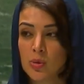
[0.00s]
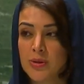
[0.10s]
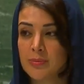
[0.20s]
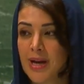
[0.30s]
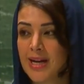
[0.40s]

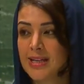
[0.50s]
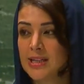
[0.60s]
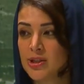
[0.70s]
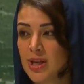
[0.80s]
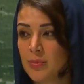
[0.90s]
I
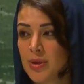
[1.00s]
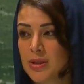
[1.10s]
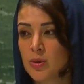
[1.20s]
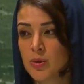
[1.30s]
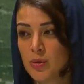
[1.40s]
also
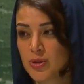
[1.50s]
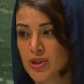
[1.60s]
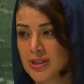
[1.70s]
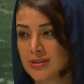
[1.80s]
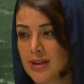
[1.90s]
value
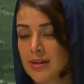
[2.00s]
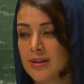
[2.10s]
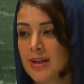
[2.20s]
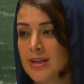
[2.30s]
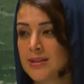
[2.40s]
the
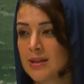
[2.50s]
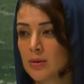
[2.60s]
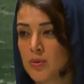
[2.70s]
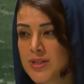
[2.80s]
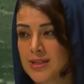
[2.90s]
efforts
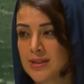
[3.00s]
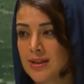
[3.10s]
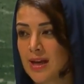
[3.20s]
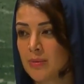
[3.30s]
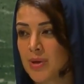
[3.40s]
of His
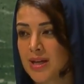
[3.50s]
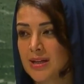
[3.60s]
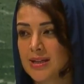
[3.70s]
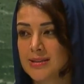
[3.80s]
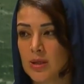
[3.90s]

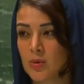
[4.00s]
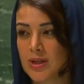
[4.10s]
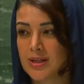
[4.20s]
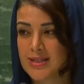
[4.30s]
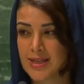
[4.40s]
Excellency Csaba
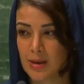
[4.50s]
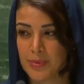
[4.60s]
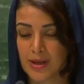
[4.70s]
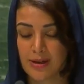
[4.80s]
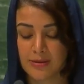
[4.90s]

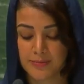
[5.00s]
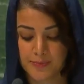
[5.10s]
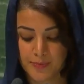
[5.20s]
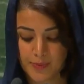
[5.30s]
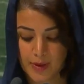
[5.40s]
Karoshi during
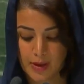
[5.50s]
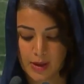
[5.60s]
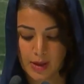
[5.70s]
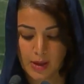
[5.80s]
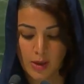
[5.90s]
his
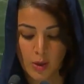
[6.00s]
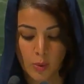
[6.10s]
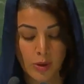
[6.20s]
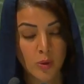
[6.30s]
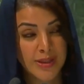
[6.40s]
presidency
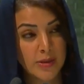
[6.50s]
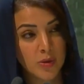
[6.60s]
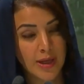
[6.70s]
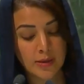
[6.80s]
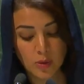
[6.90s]
of the
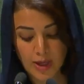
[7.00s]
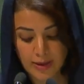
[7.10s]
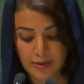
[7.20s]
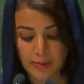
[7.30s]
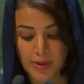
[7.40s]
previous
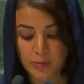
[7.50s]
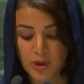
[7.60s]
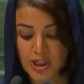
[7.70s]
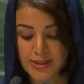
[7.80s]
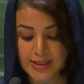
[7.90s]
session.
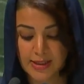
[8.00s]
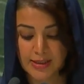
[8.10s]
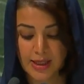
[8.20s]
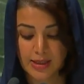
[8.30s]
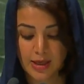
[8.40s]

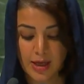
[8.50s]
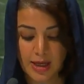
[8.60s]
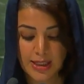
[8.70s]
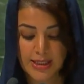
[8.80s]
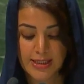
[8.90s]
I
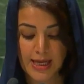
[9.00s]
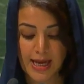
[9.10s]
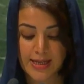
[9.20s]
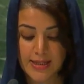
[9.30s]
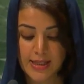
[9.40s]
would like to
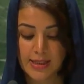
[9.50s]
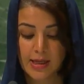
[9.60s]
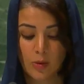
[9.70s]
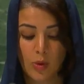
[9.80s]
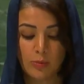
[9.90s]

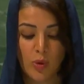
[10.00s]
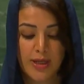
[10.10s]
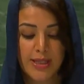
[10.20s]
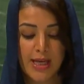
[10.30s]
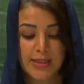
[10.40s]
reiterate our
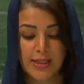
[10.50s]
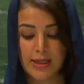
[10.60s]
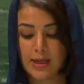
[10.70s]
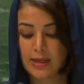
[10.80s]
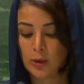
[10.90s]
sincere